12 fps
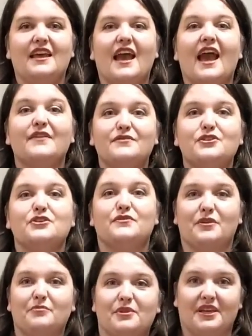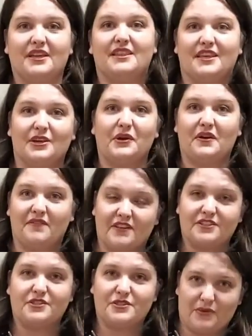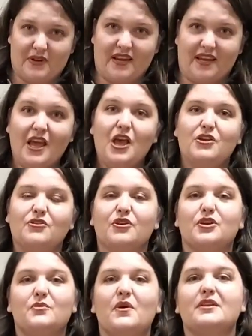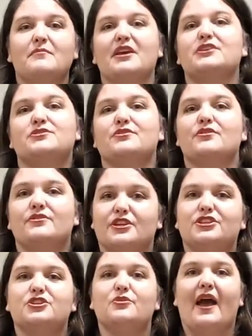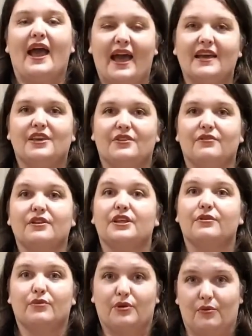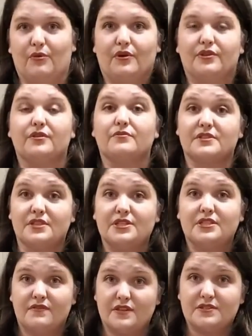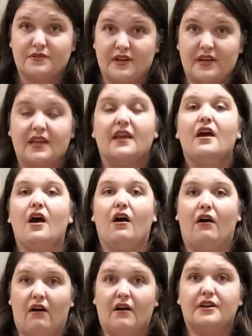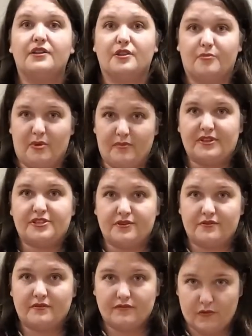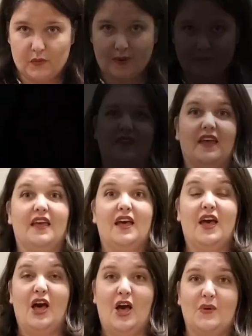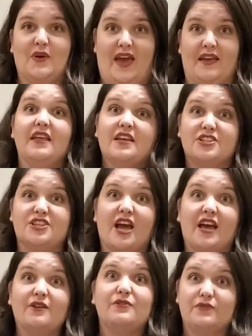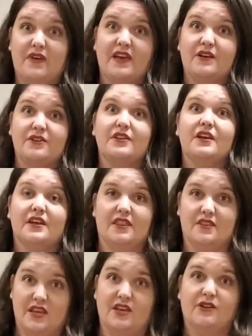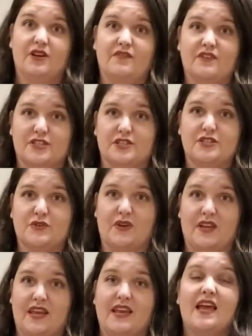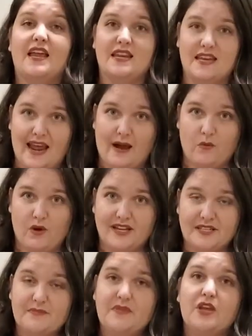After you've completed the hearing and vision screening, you're going to want to make sure that you accurately record the results of the screening on the permission form. Okay, child failed the hearing and vision screening. Now what?